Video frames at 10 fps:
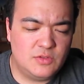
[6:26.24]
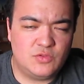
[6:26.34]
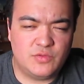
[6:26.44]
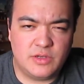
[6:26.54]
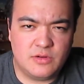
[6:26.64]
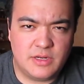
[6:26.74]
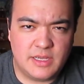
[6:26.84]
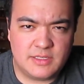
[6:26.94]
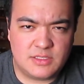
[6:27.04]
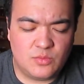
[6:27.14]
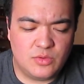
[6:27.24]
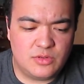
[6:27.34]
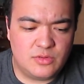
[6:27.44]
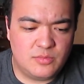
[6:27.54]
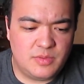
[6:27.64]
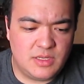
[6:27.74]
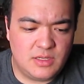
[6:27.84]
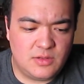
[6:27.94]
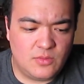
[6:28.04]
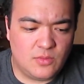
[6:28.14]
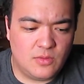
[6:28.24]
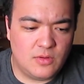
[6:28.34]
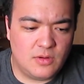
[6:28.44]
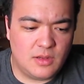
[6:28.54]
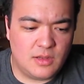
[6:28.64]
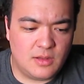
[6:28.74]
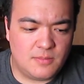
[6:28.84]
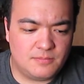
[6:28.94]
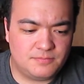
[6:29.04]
triggered, I guess the word could be, or